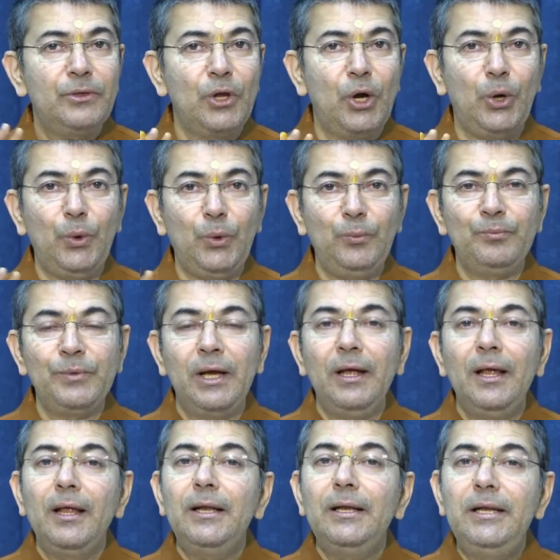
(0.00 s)
No.
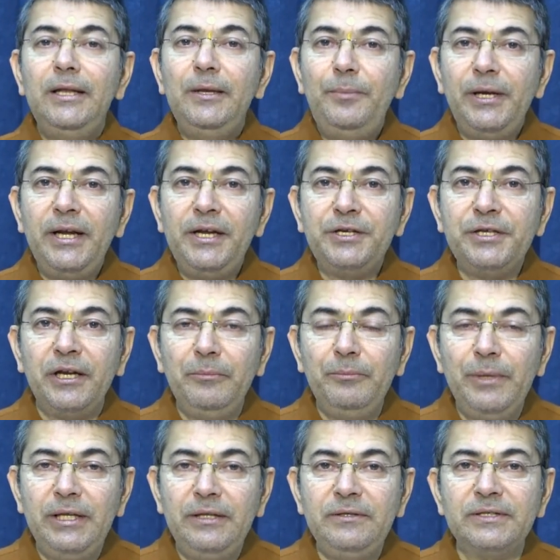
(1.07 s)

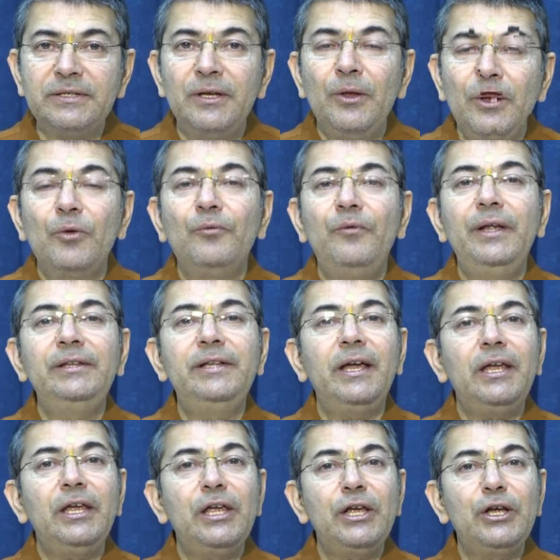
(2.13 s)
Liberation means when
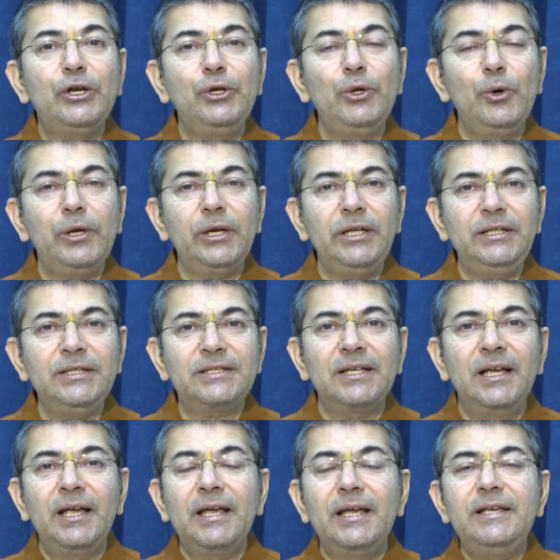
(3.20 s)
the ignorance
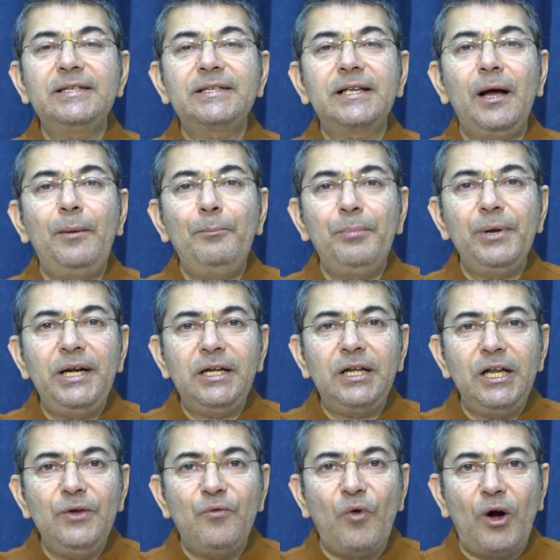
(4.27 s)
is
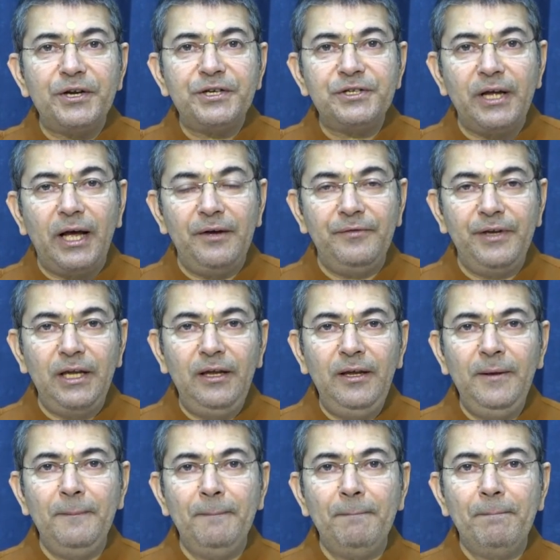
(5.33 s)
completely washed
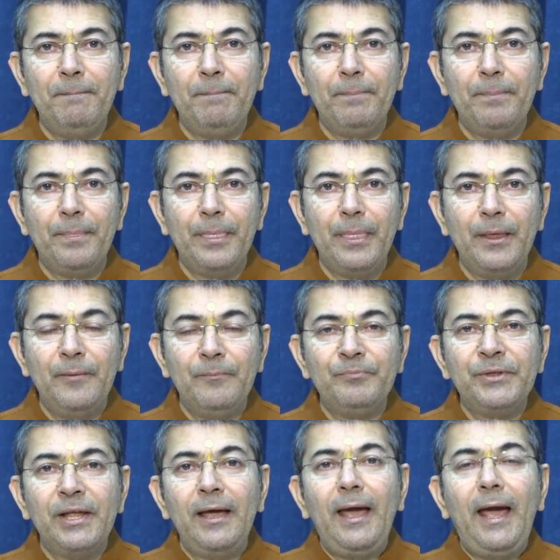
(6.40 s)
away
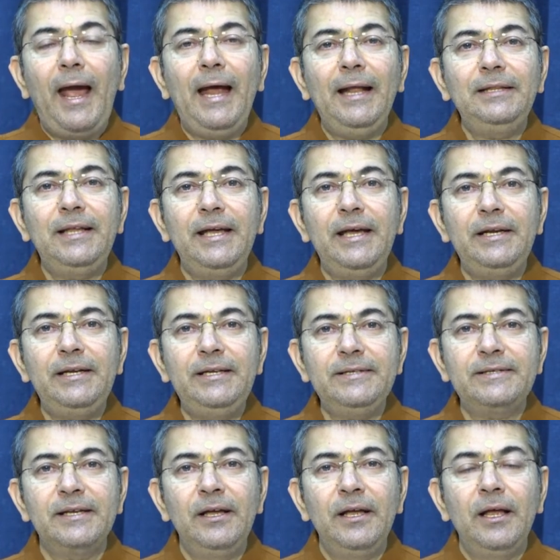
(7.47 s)
and there
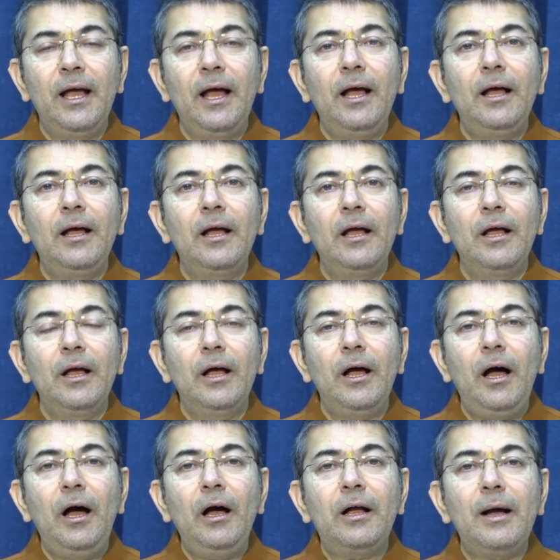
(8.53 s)
is
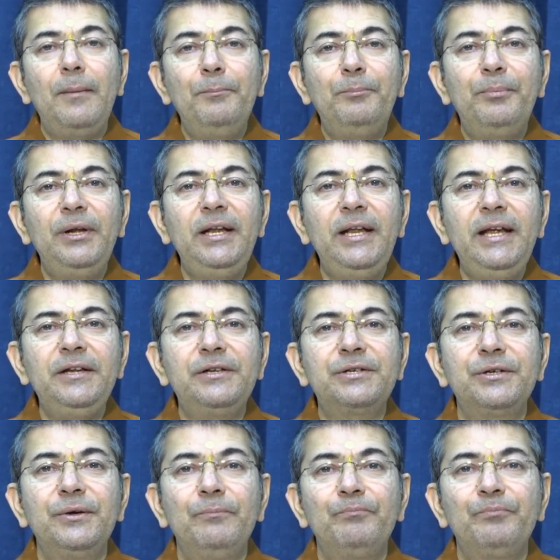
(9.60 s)
a complete